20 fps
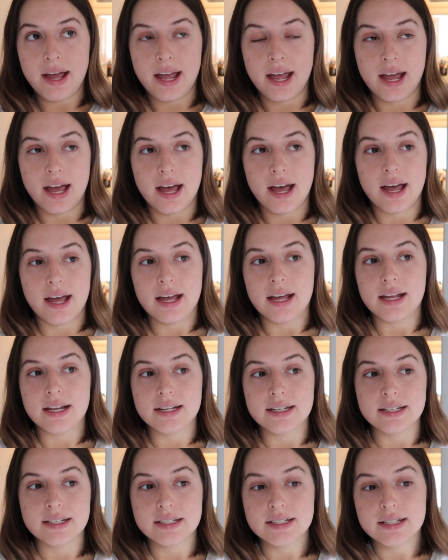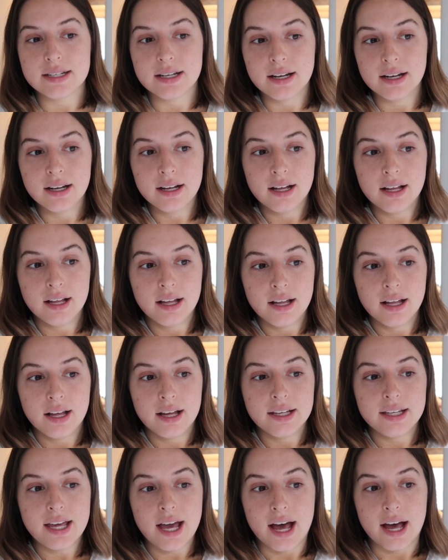And
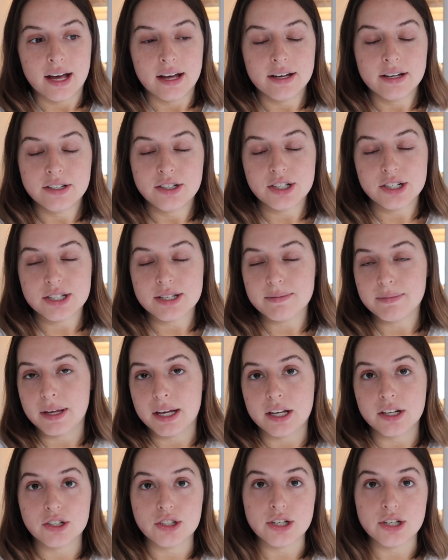yeah, just some like